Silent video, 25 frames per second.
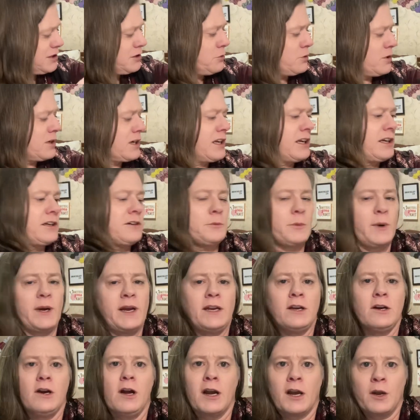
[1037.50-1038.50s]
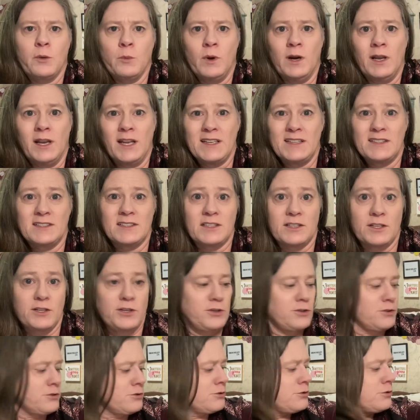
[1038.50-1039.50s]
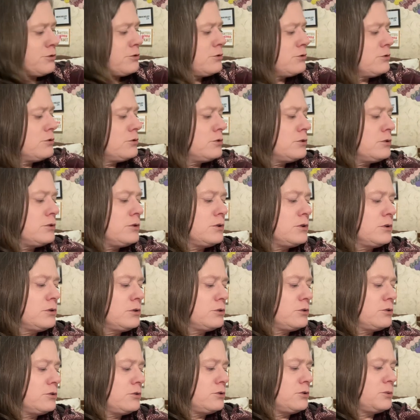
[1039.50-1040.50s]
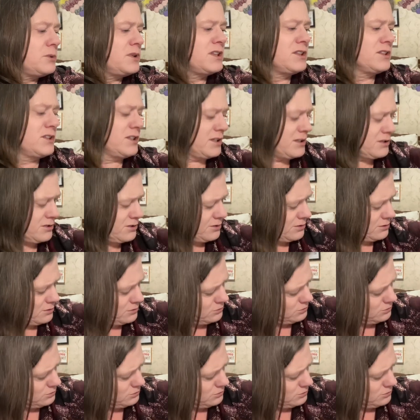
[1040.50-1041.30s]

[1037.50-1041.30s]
working away on it while I sit here doing things.